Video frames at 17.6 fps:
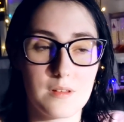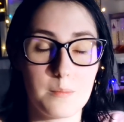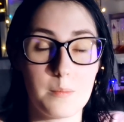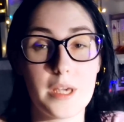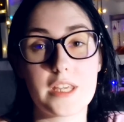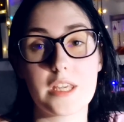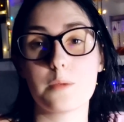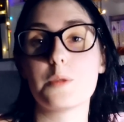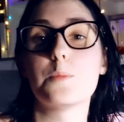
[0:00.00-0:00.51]

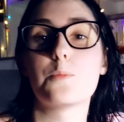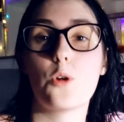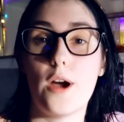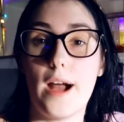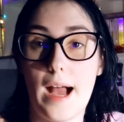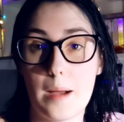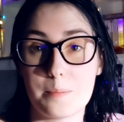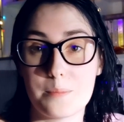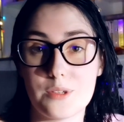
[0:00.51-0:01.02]
making people
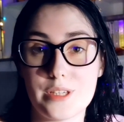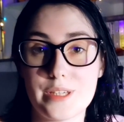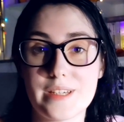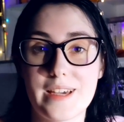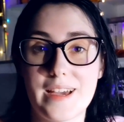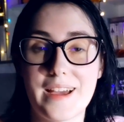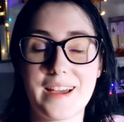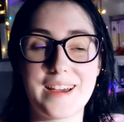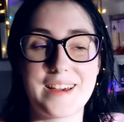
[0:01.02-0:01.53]

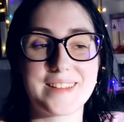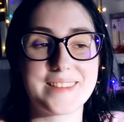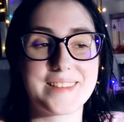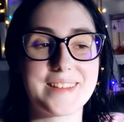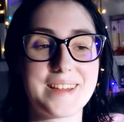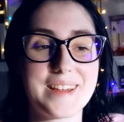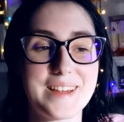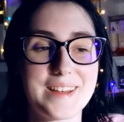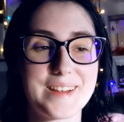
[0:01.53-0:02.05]
happy.
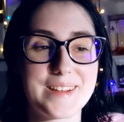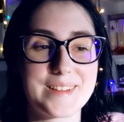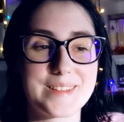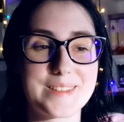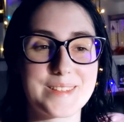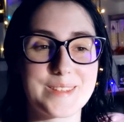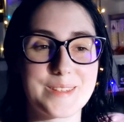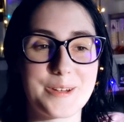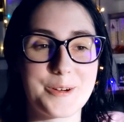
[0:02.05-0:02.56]
And
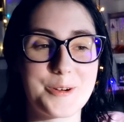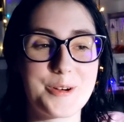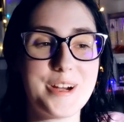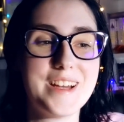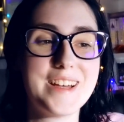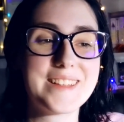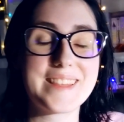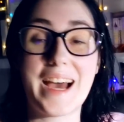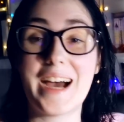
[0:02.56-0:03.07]
so
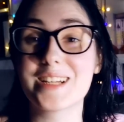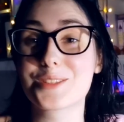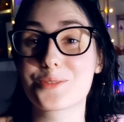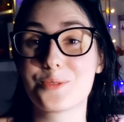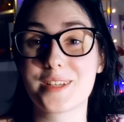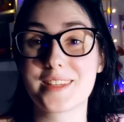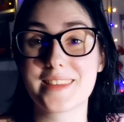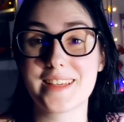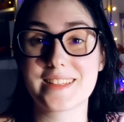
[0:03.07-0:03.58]
that's
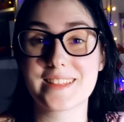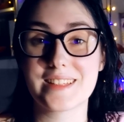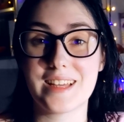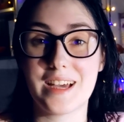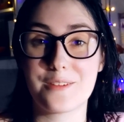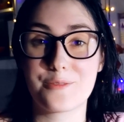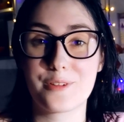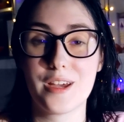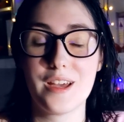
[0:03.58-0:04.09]
one thing that
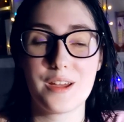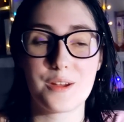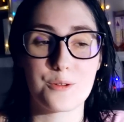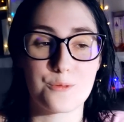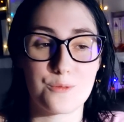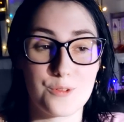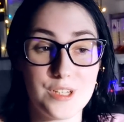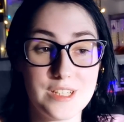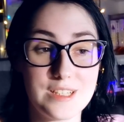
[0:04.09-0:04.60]
I've
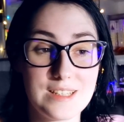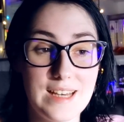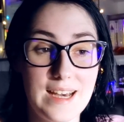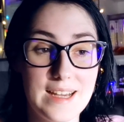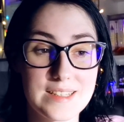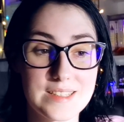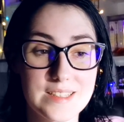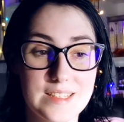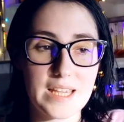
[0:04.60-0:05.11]

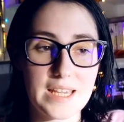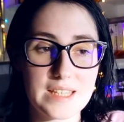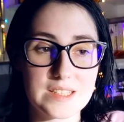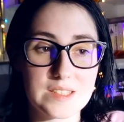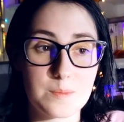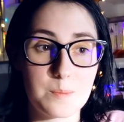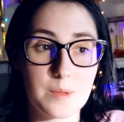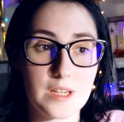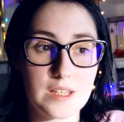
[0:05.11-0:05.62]
realized.
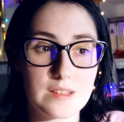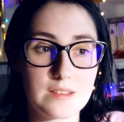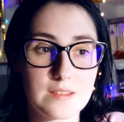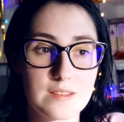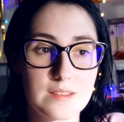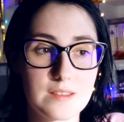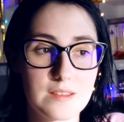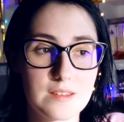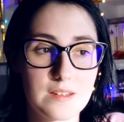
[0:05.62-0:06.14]
It's been
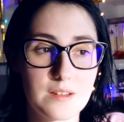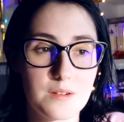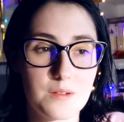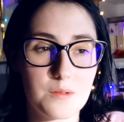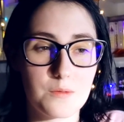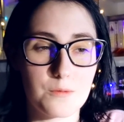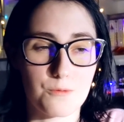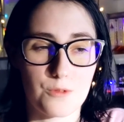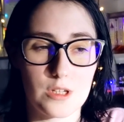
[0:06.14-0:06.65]

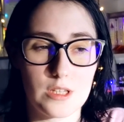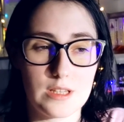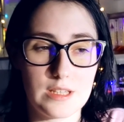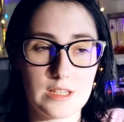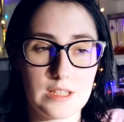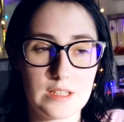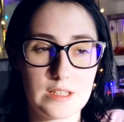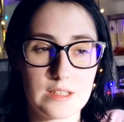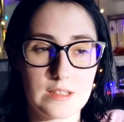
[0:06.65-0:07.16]

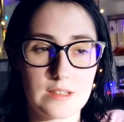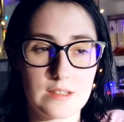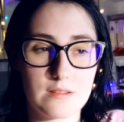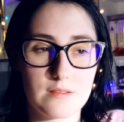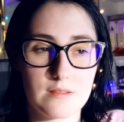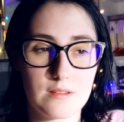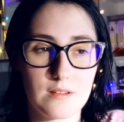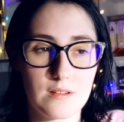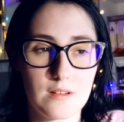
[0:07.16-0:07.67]
really
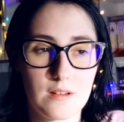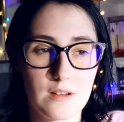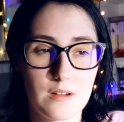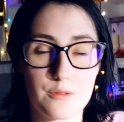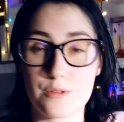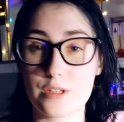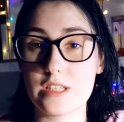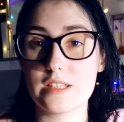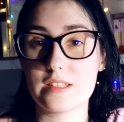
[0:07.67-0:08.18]
a
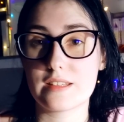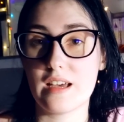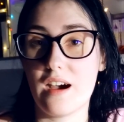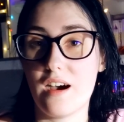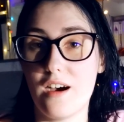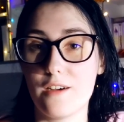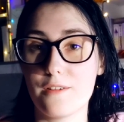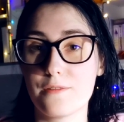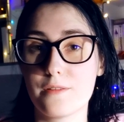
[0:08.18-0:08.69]
really
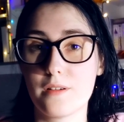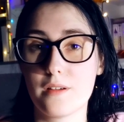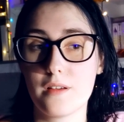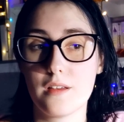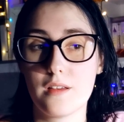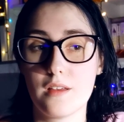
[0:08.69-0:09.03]
tough